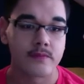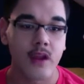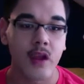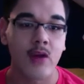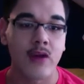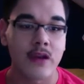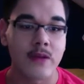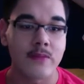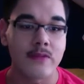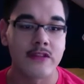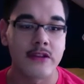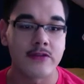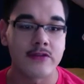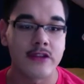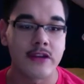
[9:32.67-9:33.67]
Oh, I cut
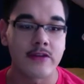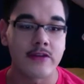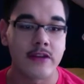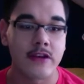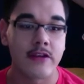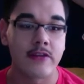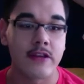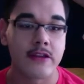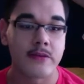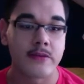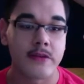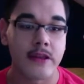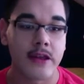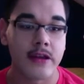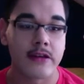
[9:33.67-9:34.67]
myself shaving here. That's
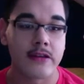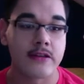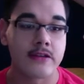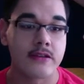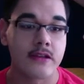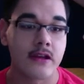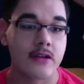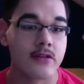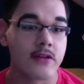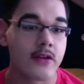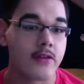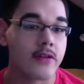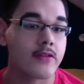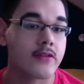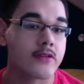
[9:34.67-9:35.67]
what that is. I don't know.
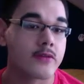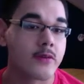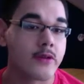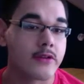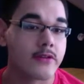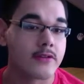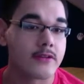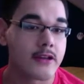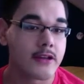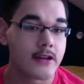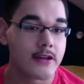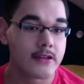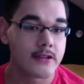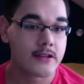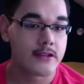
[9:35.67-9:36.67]
That looks weird. It looks like an
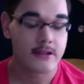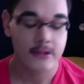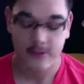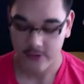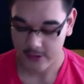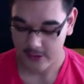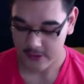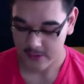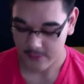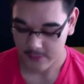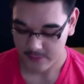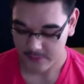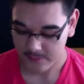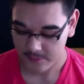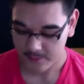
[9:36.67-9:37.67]
STD on
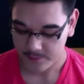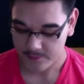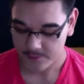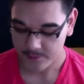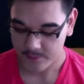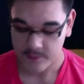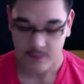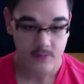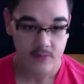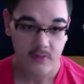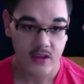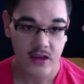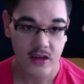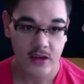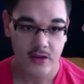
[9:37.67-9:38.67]
camera.
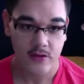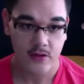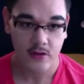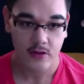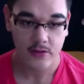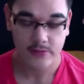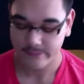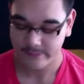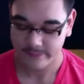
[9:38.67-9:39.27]
It ain't, y'all.